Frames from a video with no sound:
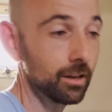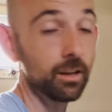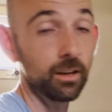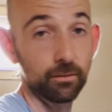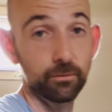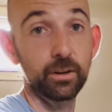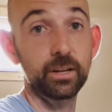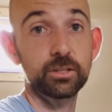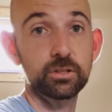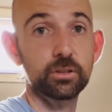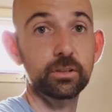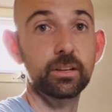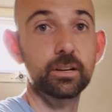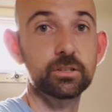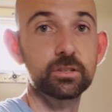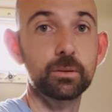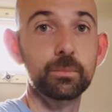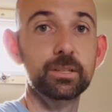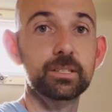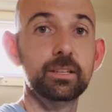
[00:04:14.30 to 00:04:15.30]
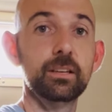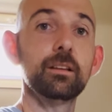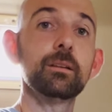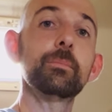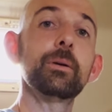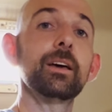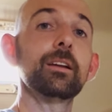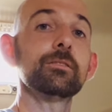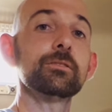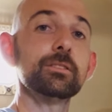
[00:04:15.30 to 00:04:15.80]
eventually there's going to be ceiling
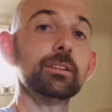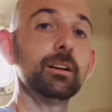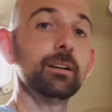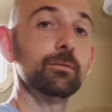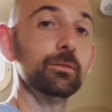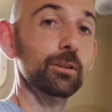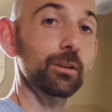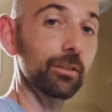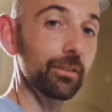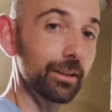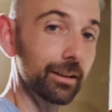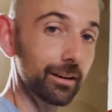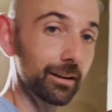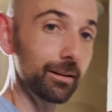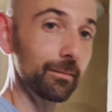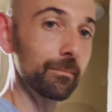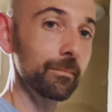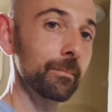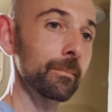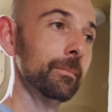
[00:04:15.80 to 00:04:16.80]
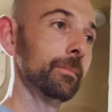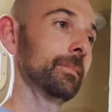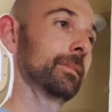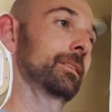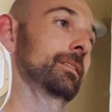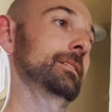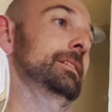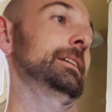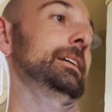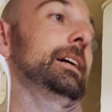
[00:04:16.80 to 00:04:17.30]
panels to cover all that up.
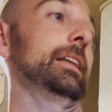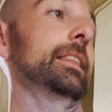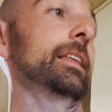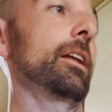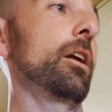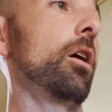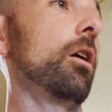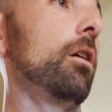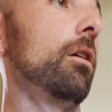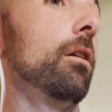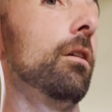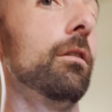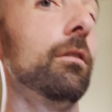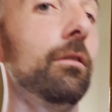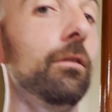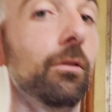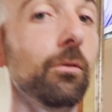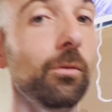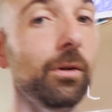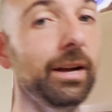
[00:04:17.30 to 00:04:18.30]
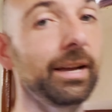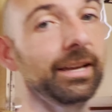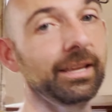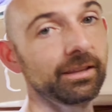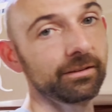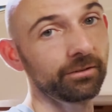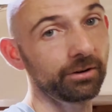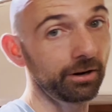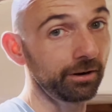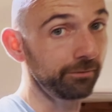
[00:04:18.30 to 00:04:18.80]
And then all the way in
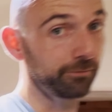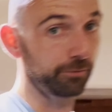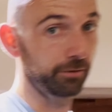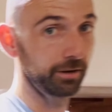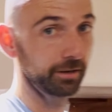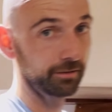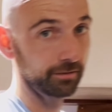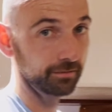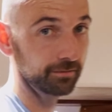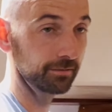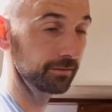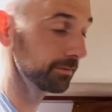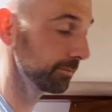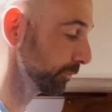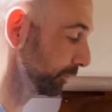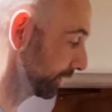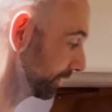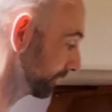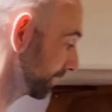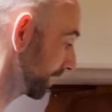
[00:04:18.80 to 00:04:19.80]
the very front, we've